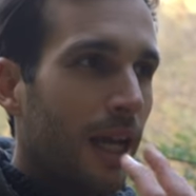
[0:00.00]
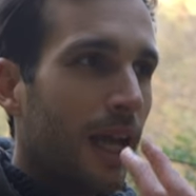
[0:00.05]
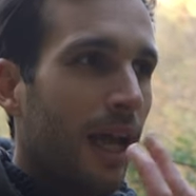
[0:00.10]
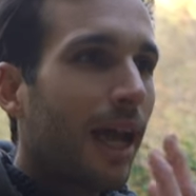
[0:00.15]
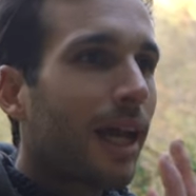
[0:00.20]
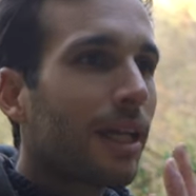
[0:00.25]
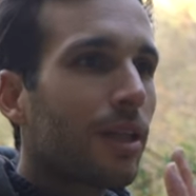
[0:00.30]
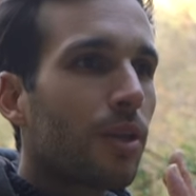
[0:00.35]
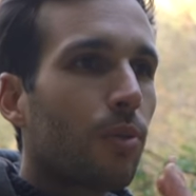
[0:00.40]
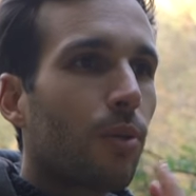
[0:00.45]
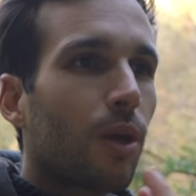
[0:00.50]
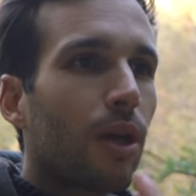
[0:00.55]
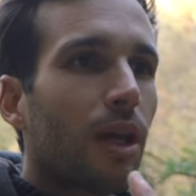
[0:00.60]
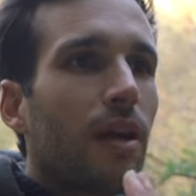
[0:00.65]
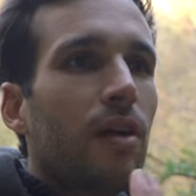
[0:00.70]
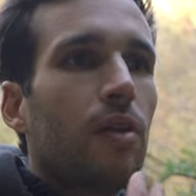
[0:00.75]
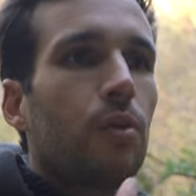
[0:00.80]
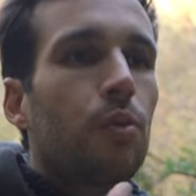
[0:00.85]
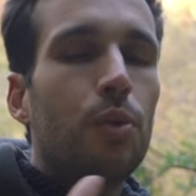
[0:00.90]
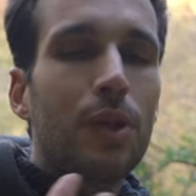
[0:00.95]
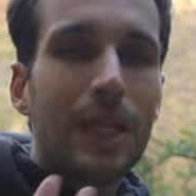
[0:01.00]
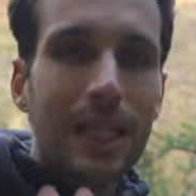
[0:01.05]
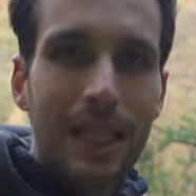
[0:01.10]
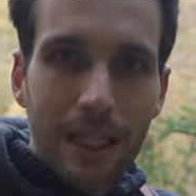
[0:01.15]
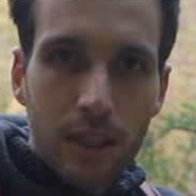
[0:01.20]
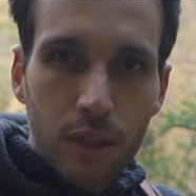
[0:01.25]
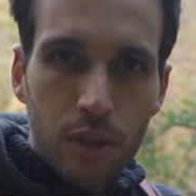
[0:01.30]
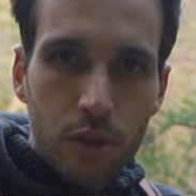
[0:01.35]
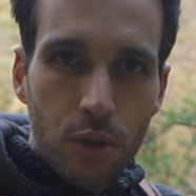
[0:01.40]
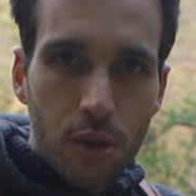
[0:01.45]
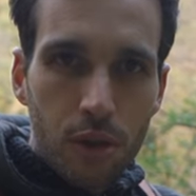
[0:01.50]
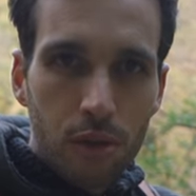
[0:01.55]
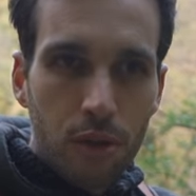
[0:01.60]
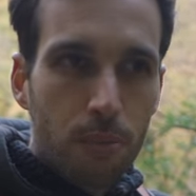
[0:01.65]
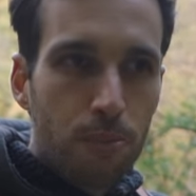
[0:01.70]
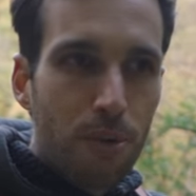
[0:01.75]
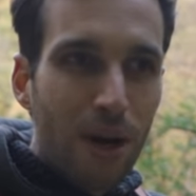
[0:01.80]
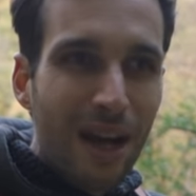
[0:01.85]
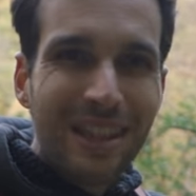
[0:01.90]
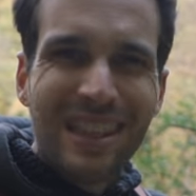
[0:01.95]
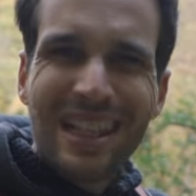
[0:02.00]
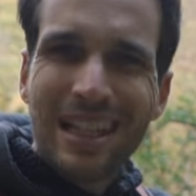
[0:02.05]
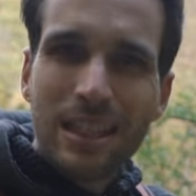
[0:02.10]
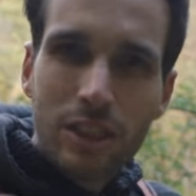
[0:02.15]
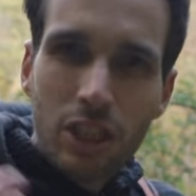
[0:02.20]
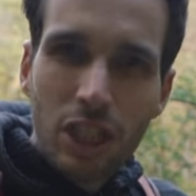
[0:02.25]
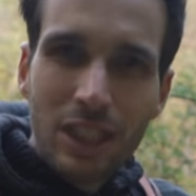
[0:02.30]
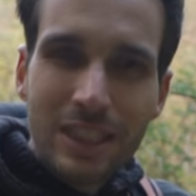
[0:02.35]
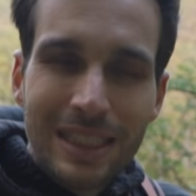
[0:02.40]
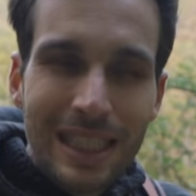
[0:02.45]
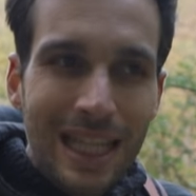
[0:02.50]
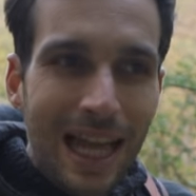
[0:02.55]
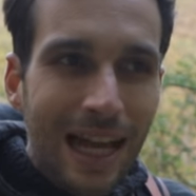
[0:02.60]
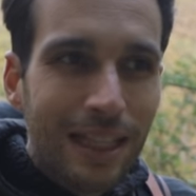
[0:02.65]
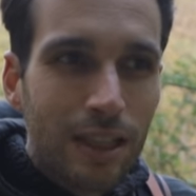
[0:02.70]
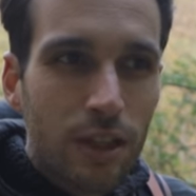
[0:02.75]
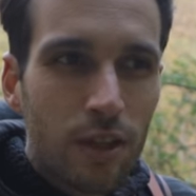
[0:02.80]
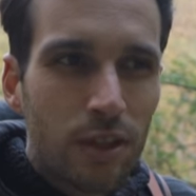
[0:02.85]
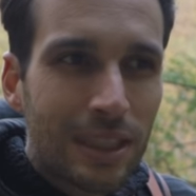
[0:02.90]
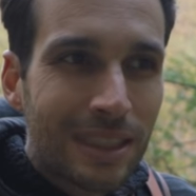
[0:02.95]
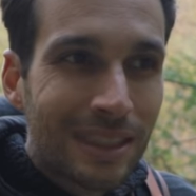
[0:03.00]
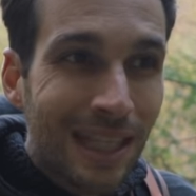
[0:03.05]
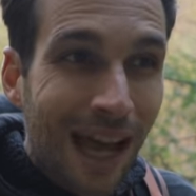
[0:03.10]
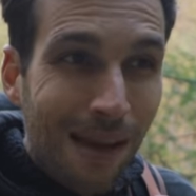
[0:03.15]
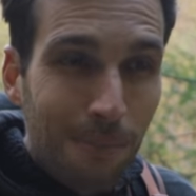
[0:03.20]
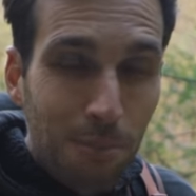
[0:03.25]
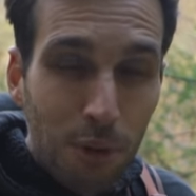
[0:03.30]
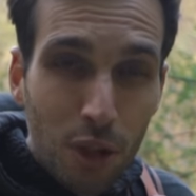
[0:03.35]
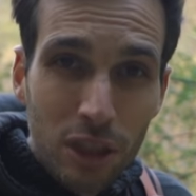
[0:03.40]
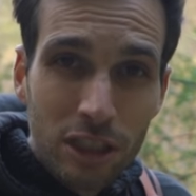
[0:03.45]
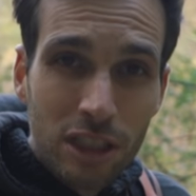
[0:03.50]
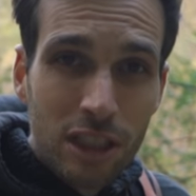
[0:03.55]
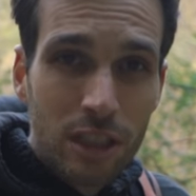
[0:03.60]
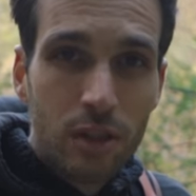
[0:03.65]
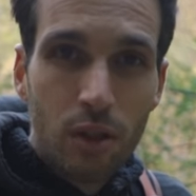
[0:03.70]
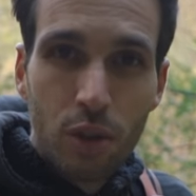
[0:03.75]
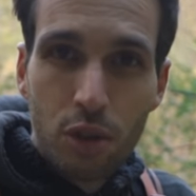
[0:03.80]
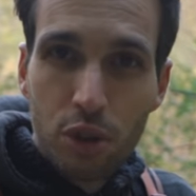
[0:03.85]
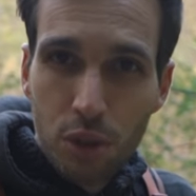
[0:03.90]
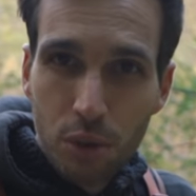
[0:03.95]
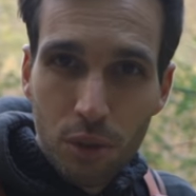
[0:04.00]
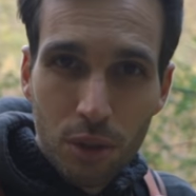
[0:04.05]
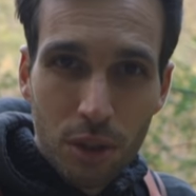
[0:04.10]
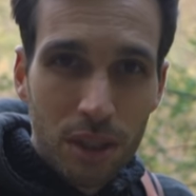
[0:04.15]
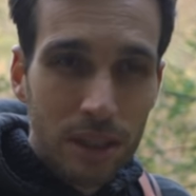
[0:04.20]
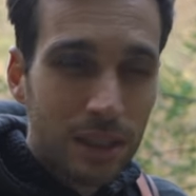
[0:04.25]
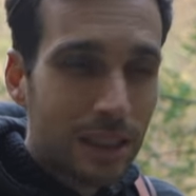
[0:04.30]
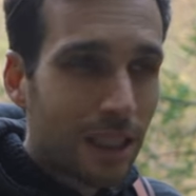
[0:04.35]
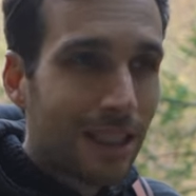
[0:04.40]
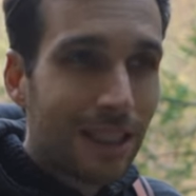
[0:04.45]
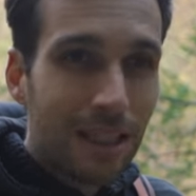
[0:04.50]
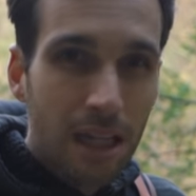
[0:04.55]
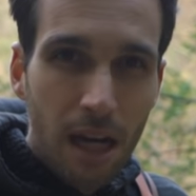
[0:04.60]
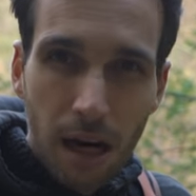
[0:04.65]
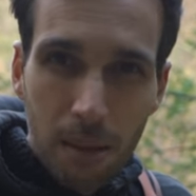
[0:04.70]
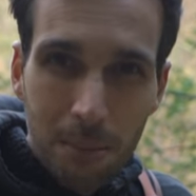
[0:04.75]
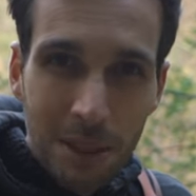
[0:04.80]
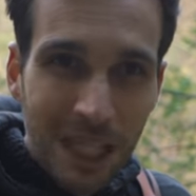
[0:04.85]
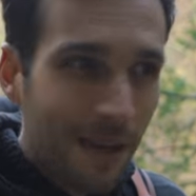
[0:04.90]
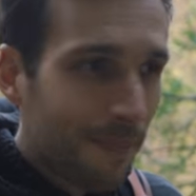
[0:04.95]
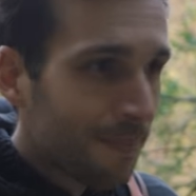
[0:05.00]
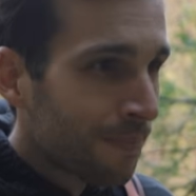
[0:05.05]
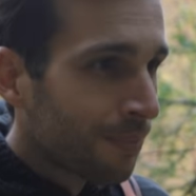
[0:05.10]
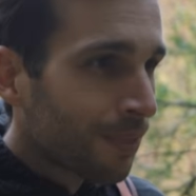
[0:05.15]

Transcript: and you wanna really control your breath eh, just like the snipers, the shooters in the army,